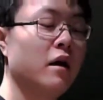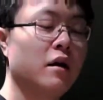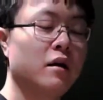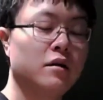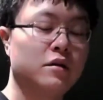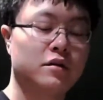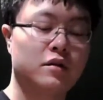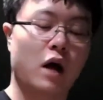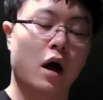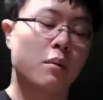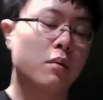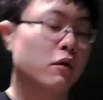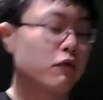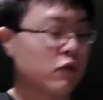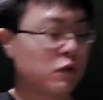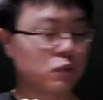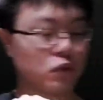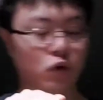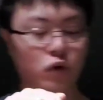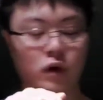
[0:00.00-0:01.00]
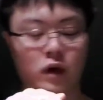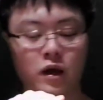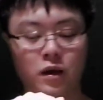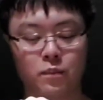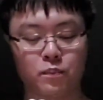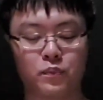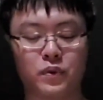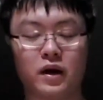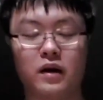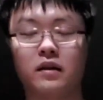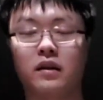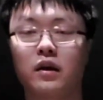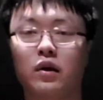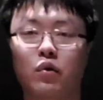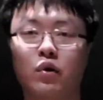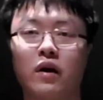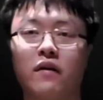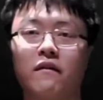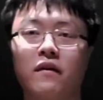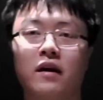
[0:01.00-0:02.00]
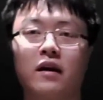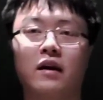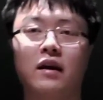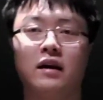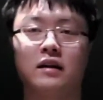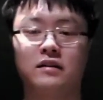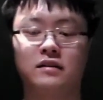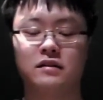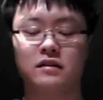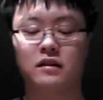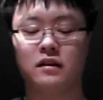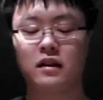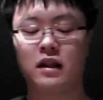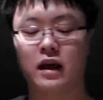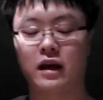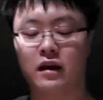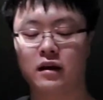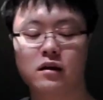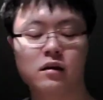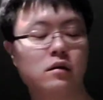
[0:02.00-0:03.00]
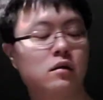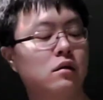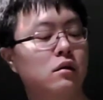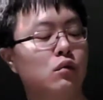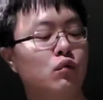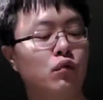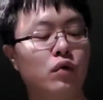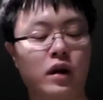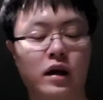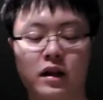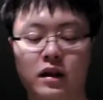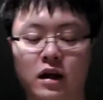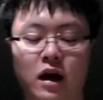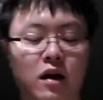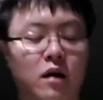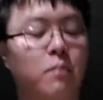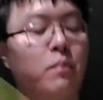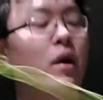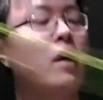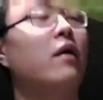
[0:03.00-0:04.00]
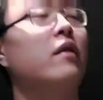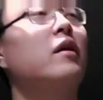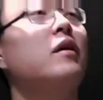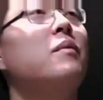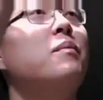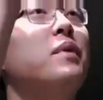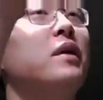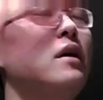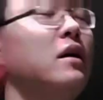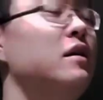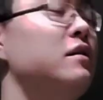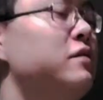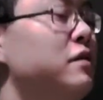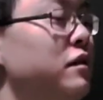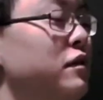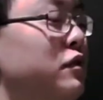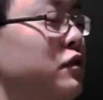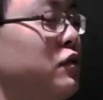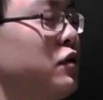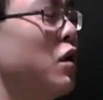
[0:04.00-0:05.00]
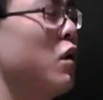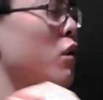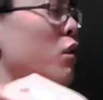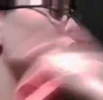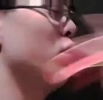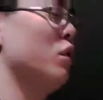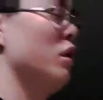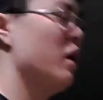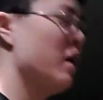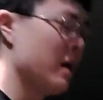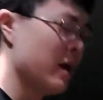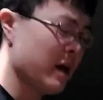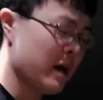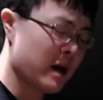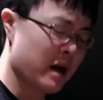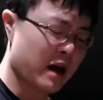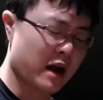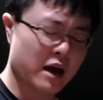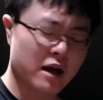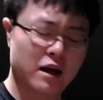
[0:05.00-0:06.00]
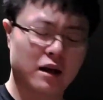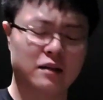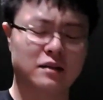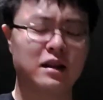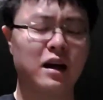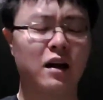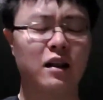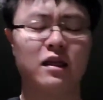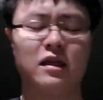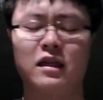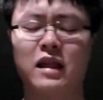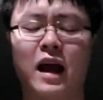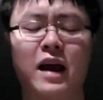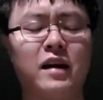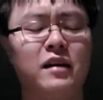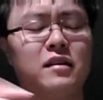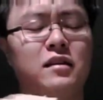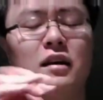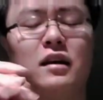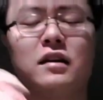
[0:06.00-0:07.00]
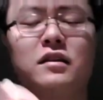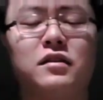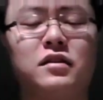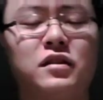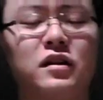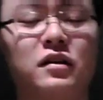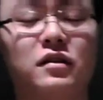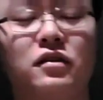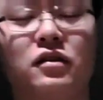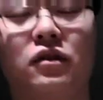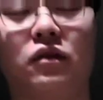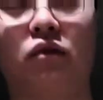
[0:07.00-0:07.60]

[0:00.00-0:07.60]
stop you from doing it, but the engraving, it's like really not a bother because it's not light, it's just